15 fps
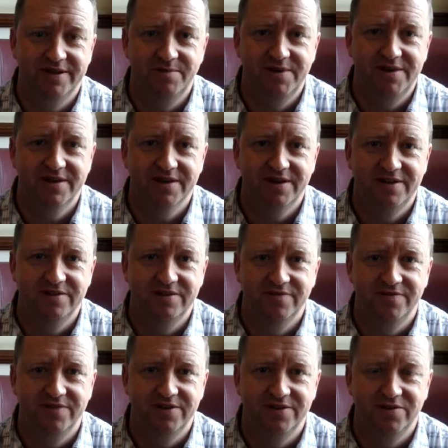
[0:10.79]
the mainland
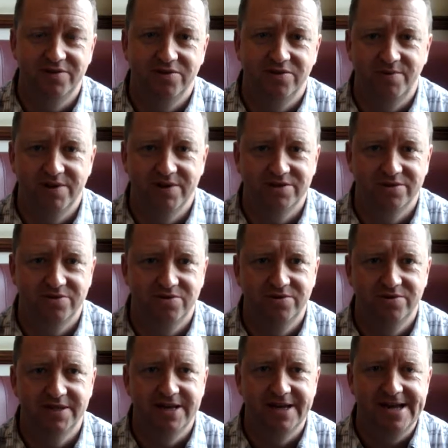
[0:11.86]
of the northwest
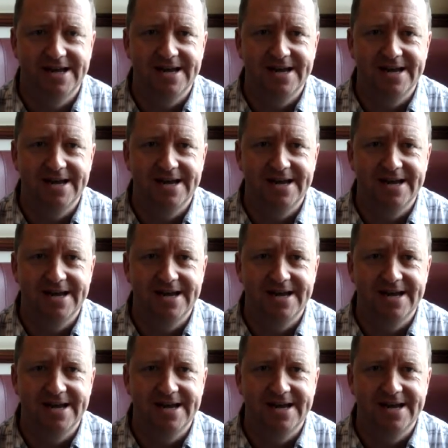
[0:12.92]
coast.